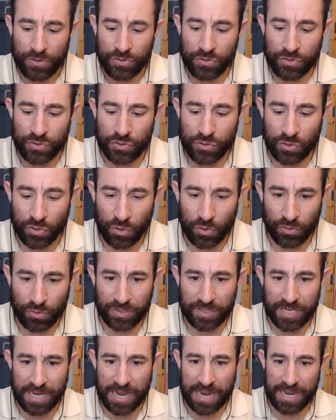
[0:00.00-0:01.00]
don't
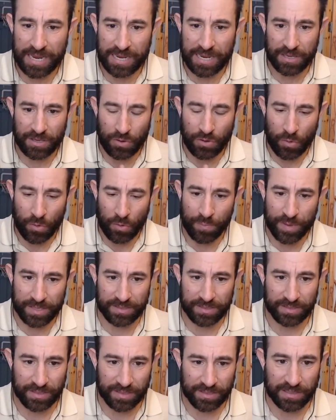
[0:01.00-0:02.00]
take your
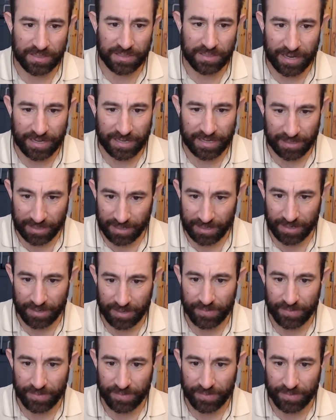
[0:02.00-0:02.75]
business lightly.